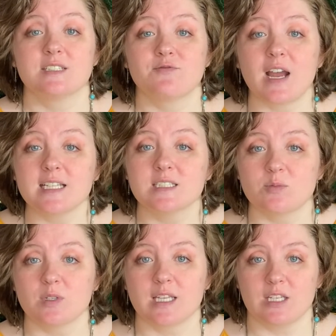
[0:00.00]
Find
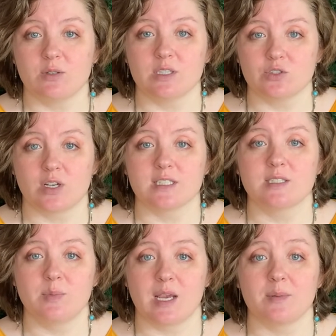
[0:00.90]
someone that you can trust to
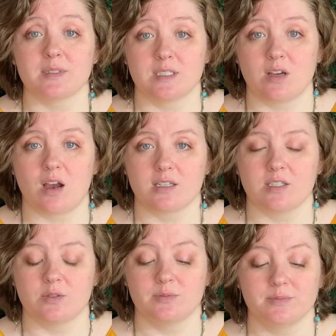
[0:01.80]
be able to talk
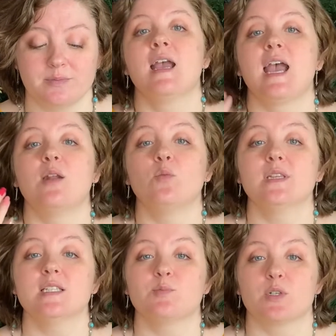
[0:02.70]
to. And with
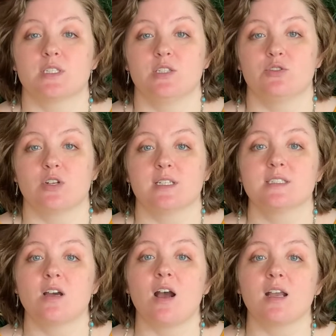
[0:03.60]
this person you trust,
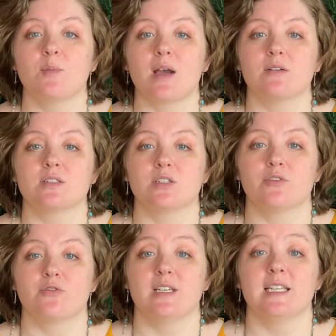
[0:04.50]
talk about your
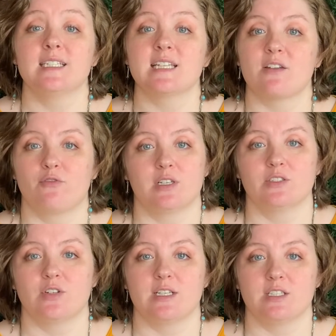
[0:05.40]
feelings and
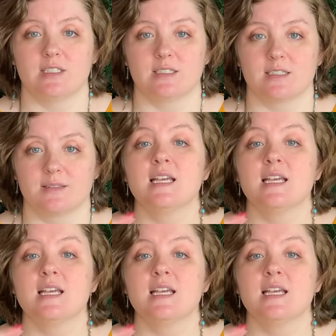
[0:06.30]
frustrations.